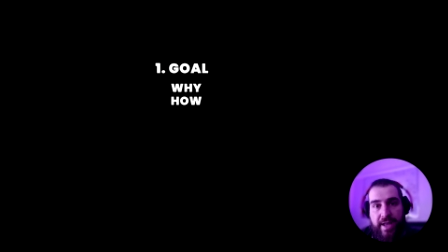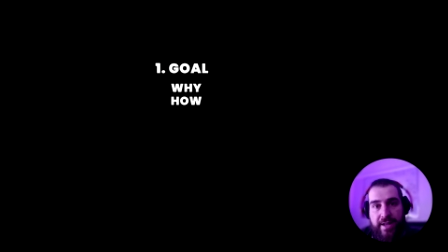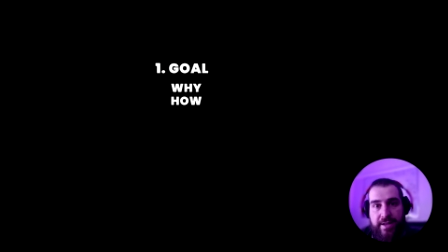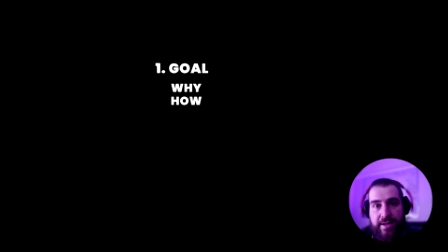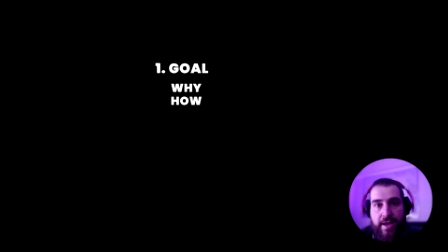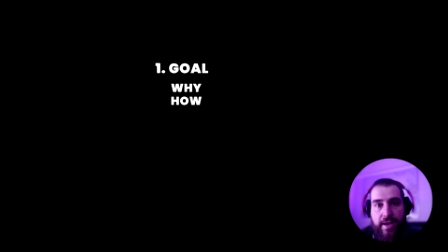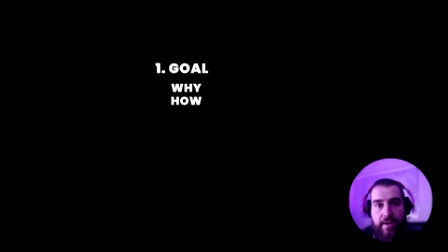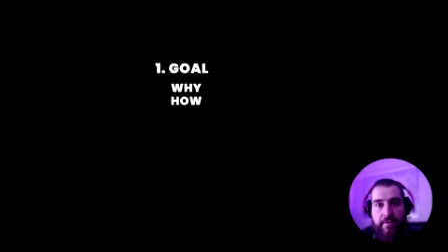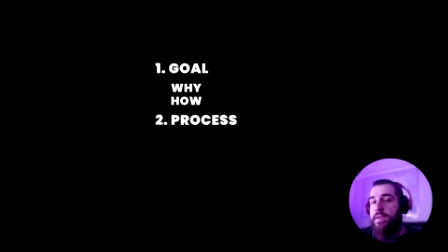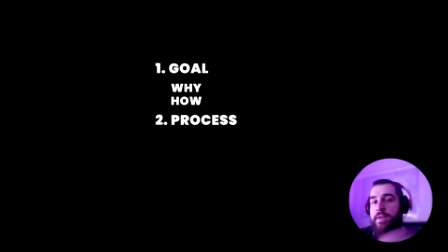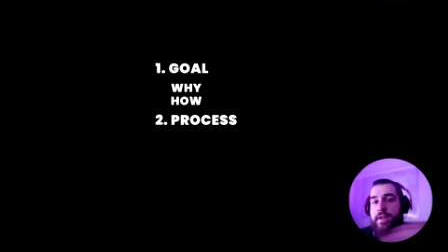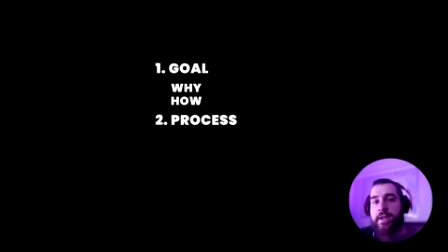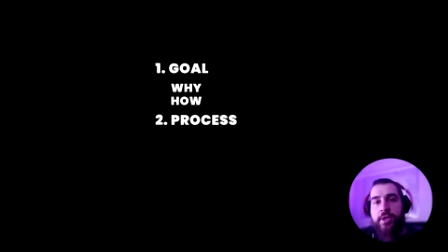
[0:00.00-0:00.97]
get there.
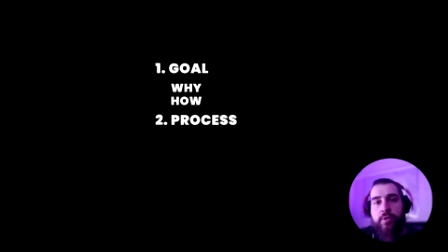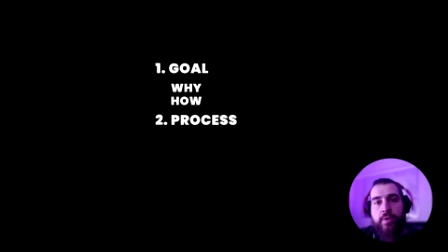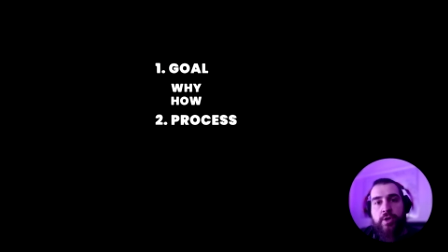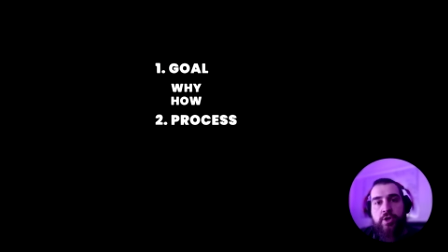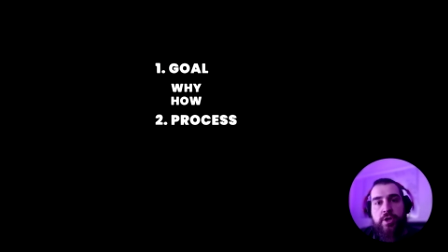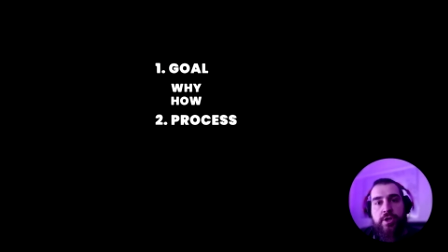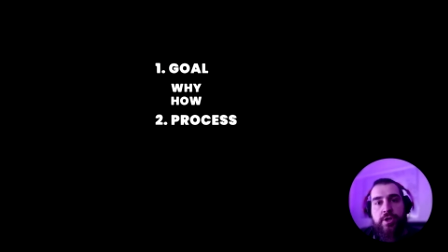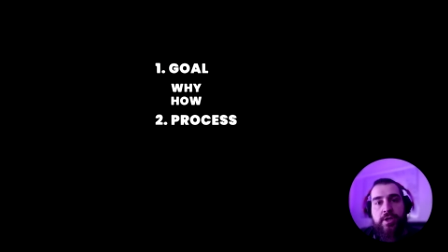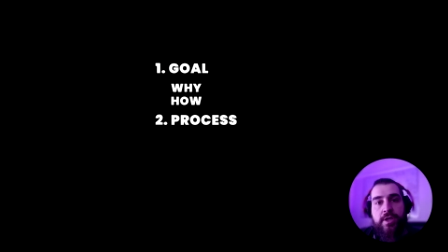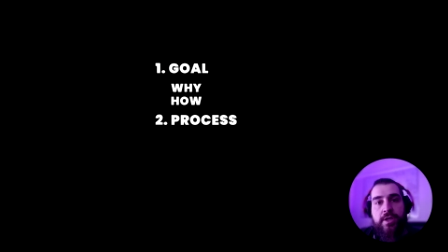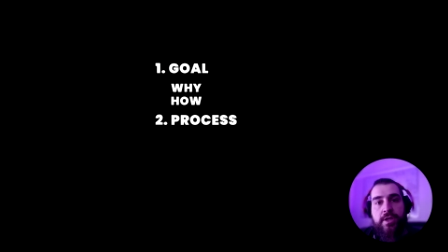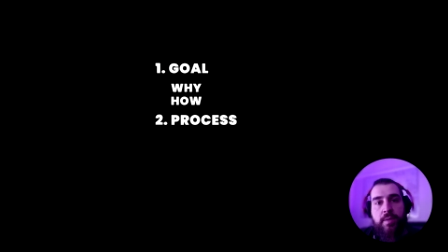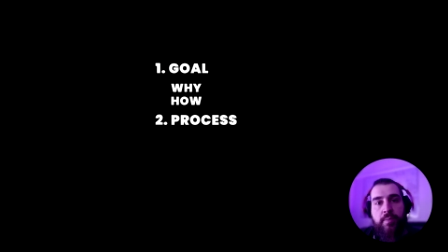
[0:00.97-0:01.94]
The next question is
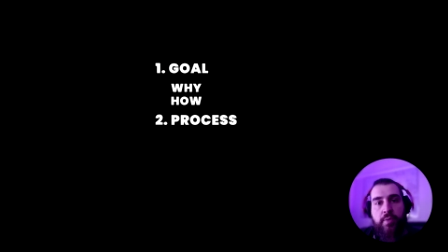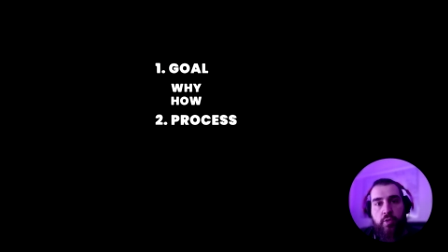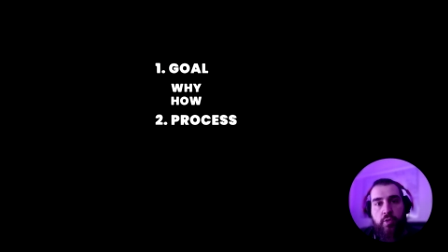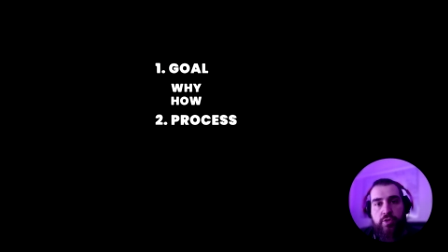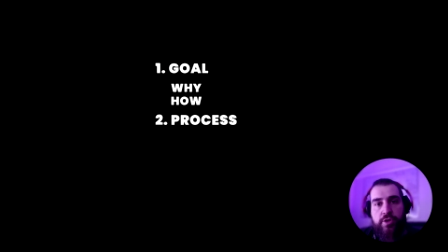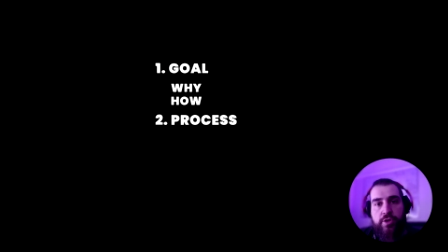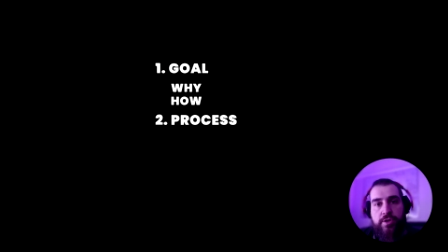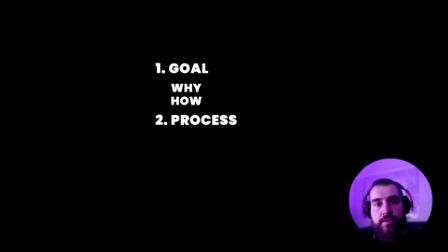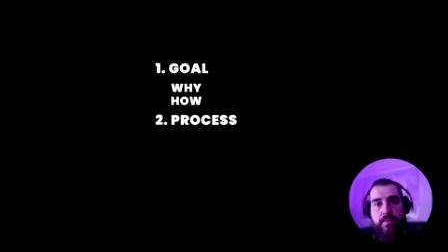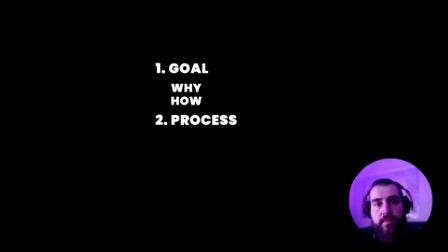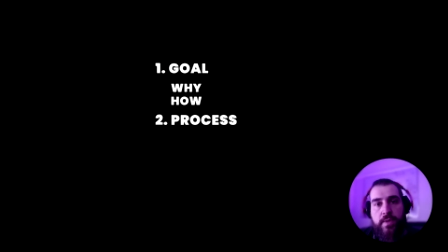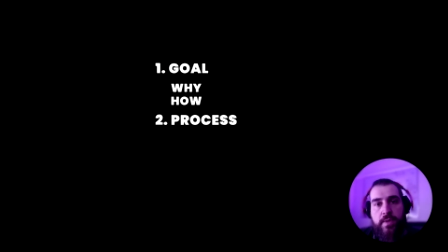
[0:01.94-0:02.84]
the process.